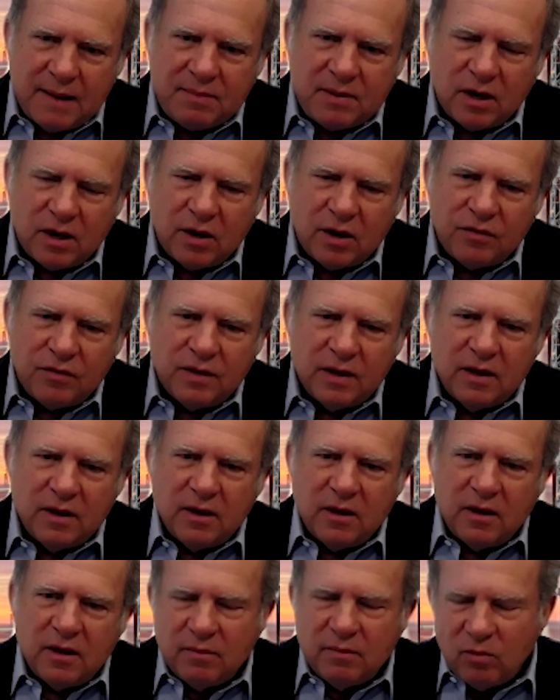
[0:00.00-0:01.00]
curve,
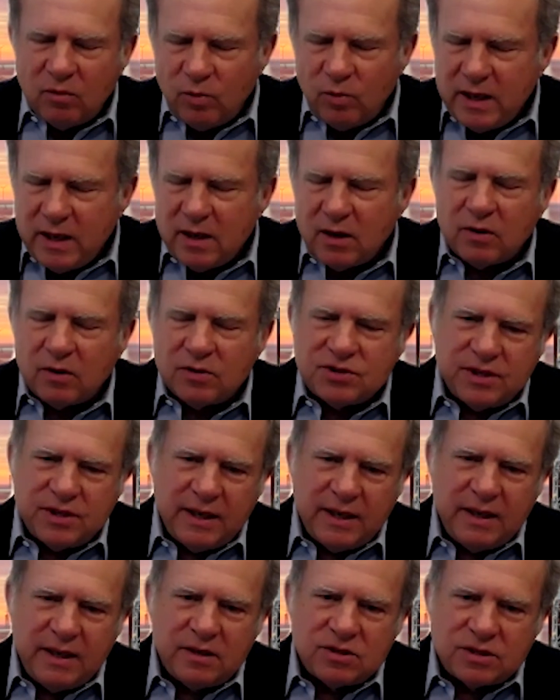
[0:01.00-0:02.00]
but we are
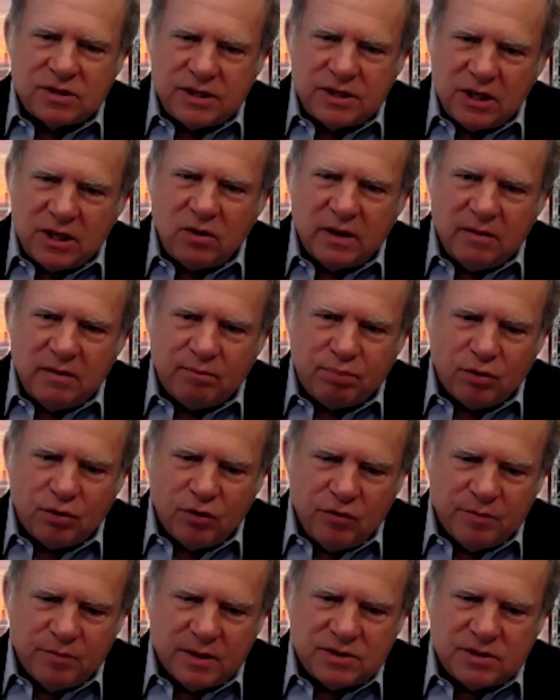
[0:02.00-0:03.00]
seeing still
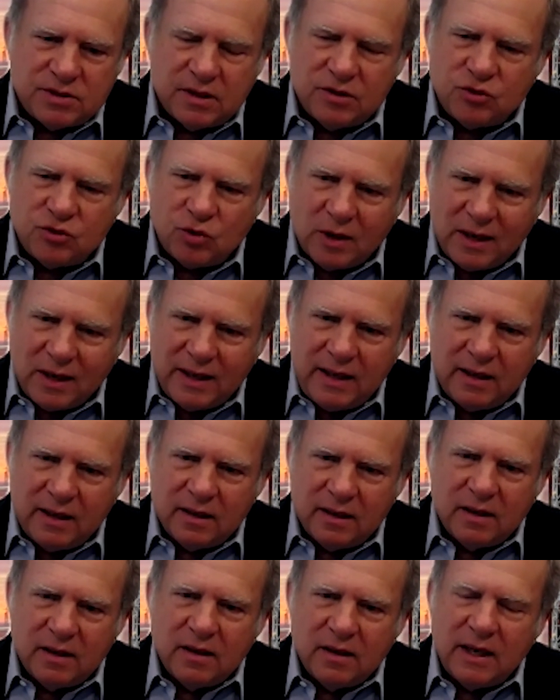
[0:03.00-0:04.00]
improvements in drilling
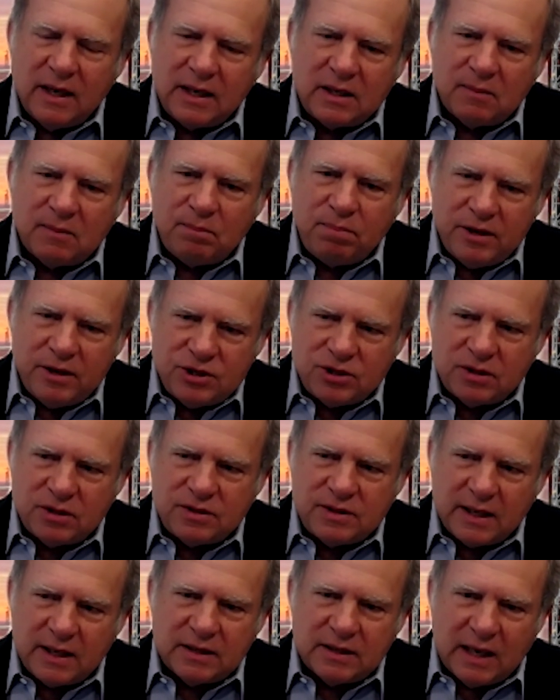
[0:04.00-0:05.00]
and completion
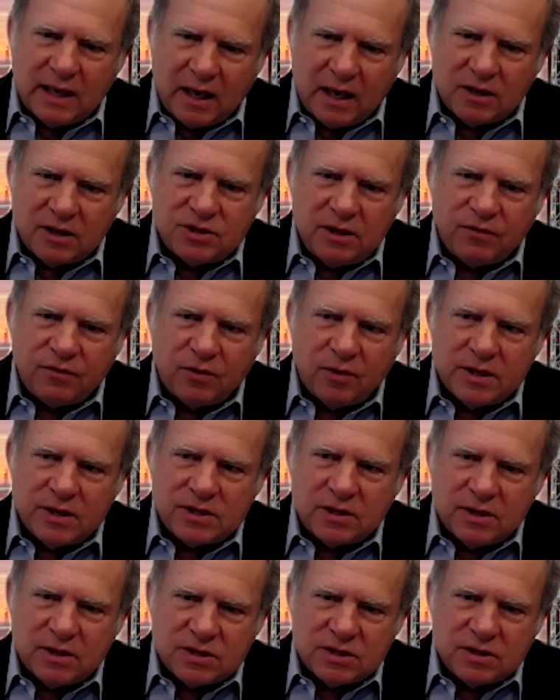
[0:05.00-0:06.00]
technology. For
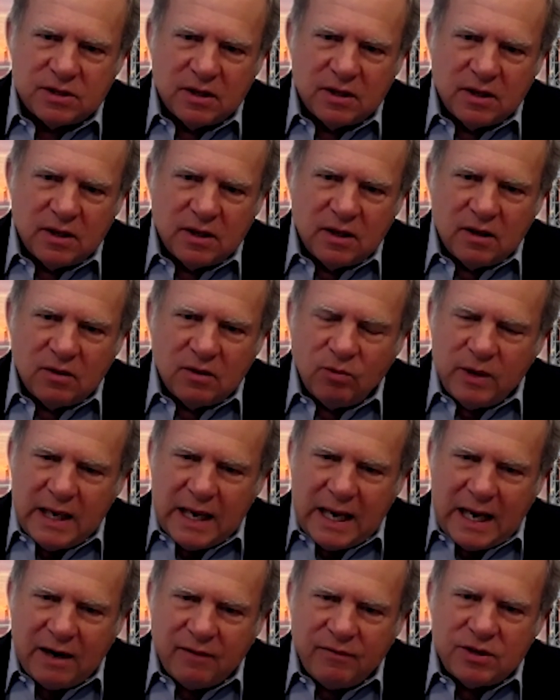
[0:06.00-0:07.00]
instance,
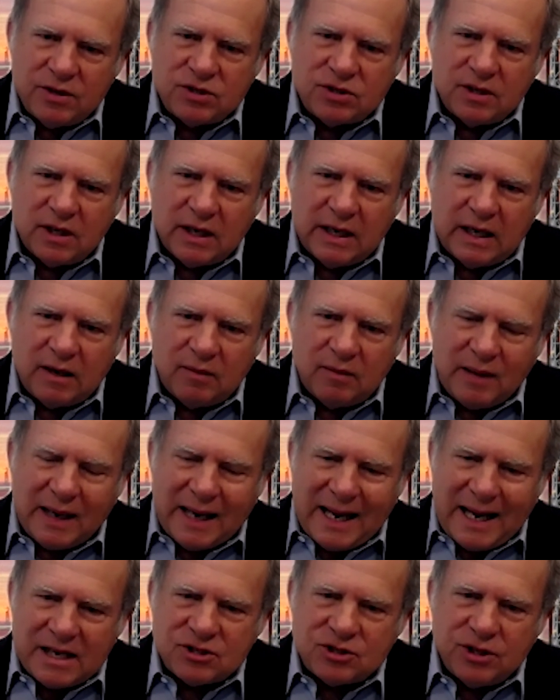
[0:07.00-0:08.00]
we averaged
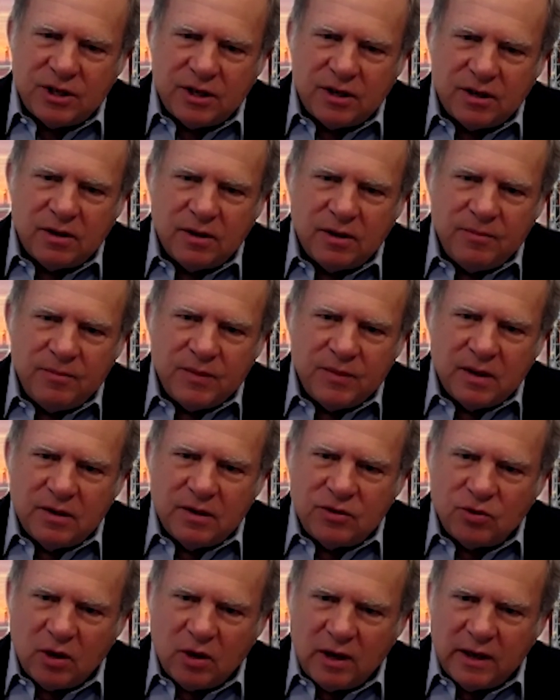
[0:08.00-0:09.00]
last year
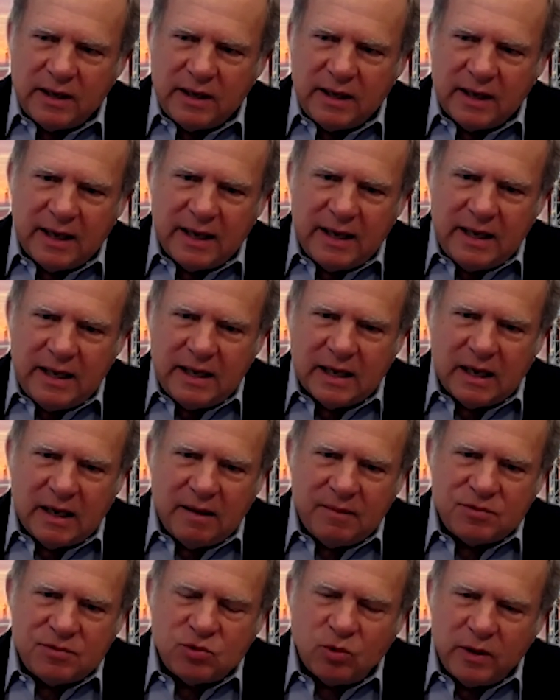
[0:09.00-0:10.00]
drilling
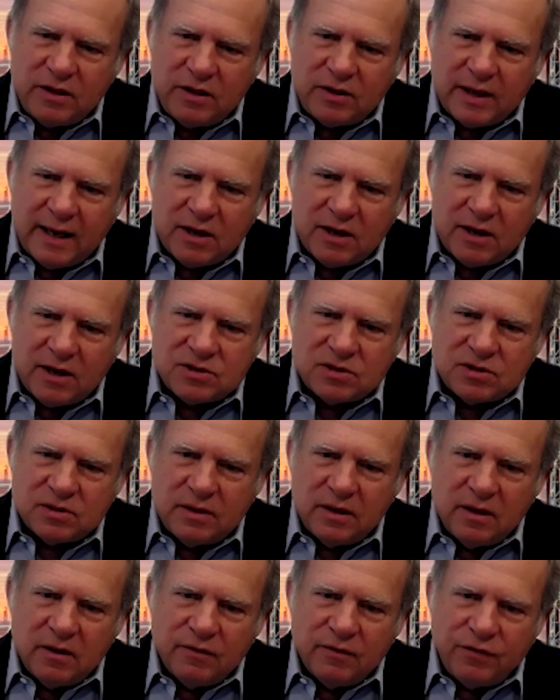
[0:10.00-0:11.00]
a 20,000
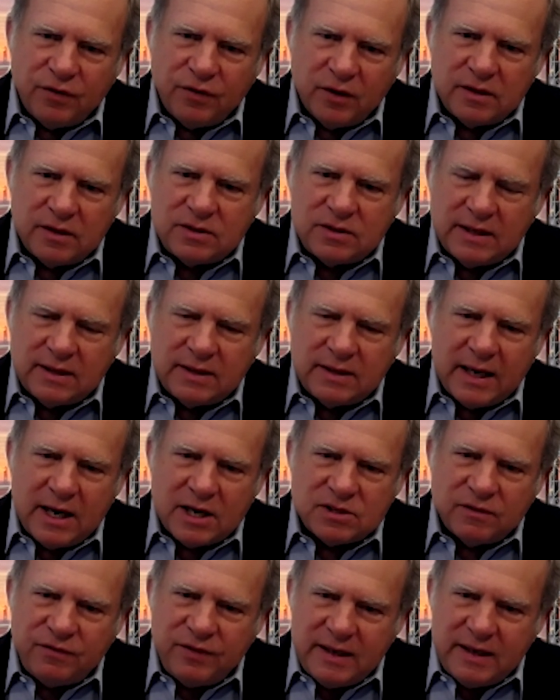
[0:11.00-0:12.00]
foot,
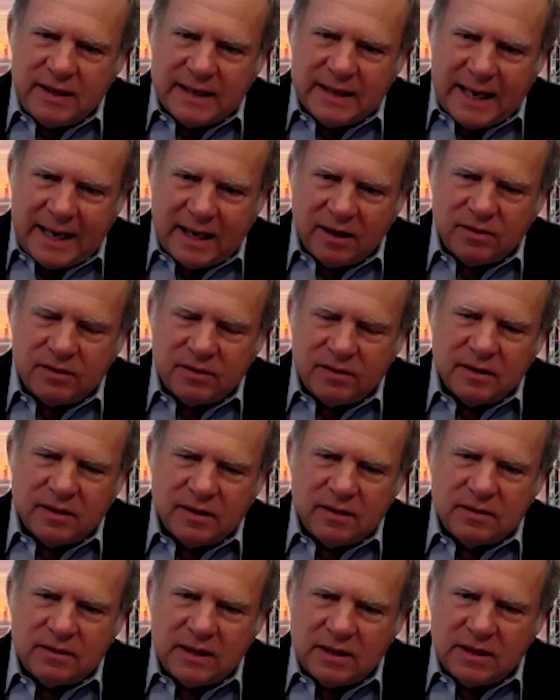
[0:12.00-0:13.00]
10,000 feet down,
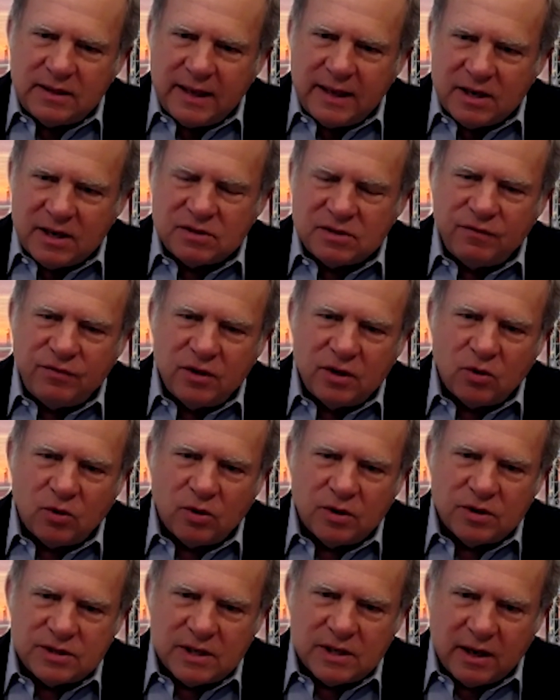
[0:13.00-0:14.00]
10,000 foot
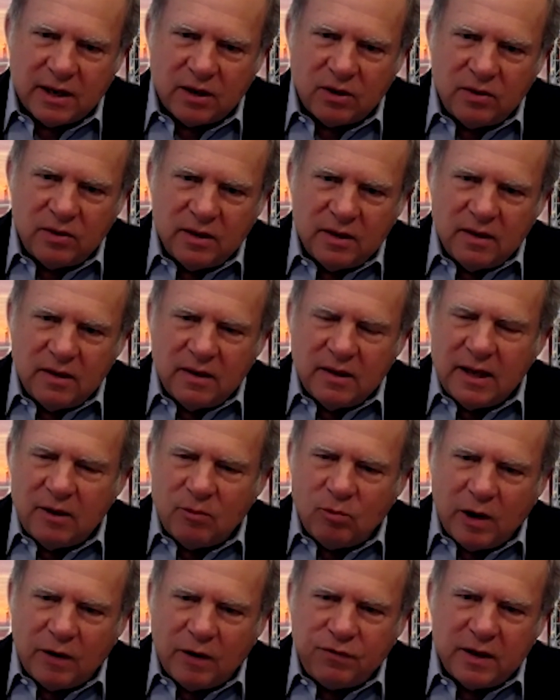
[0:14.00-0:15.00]
horizontal in
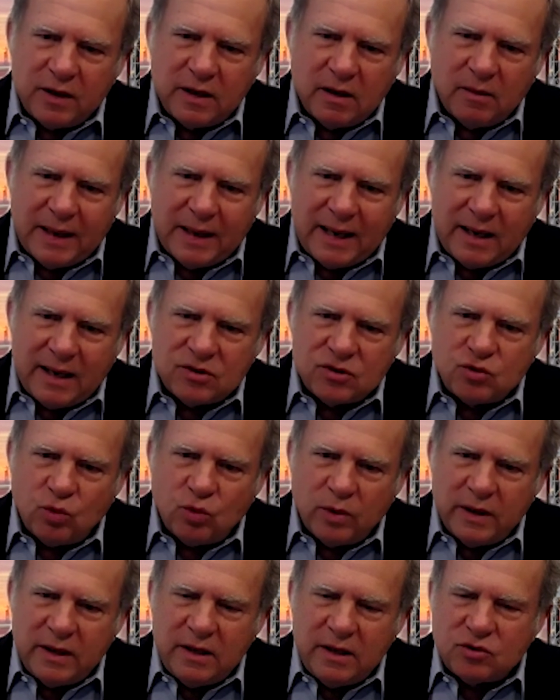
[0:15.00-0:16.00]
roughly about
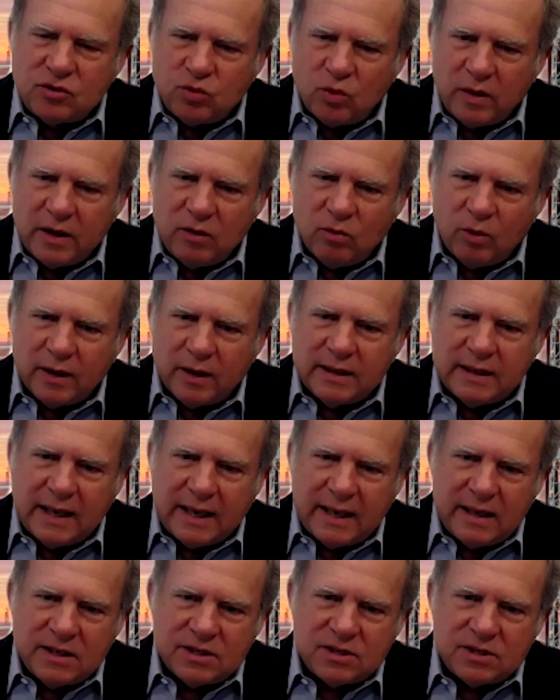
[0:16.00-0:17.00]
20 to 21
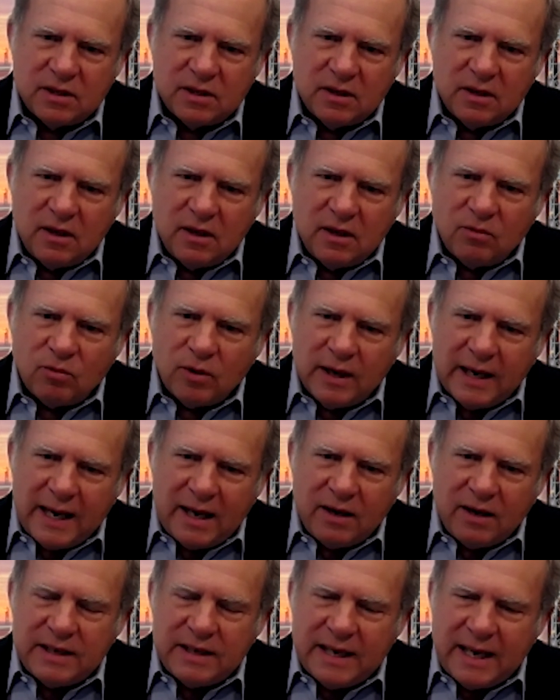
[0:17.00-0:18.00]
days. We're
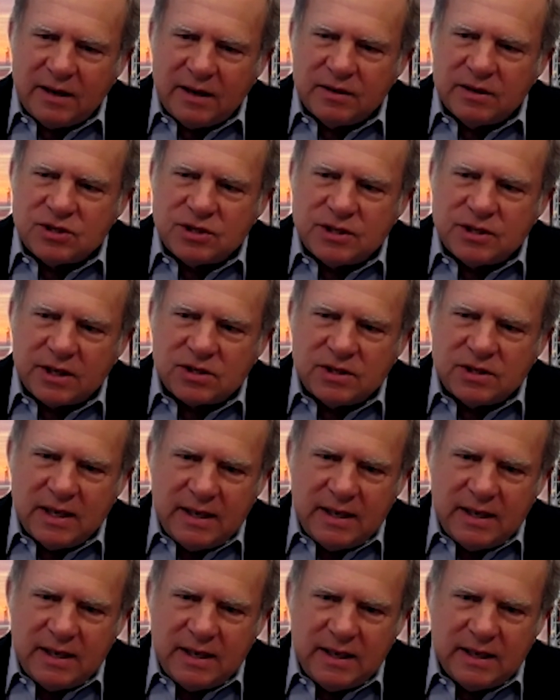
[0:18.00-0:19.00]
now down to
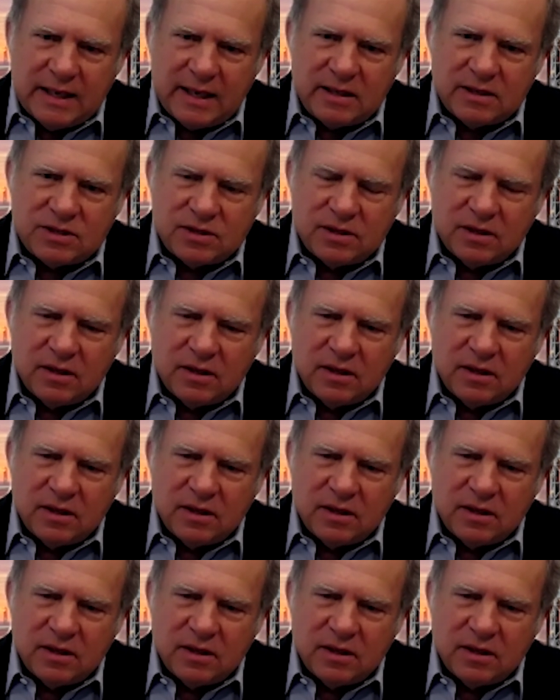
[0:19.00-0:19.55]
16 days.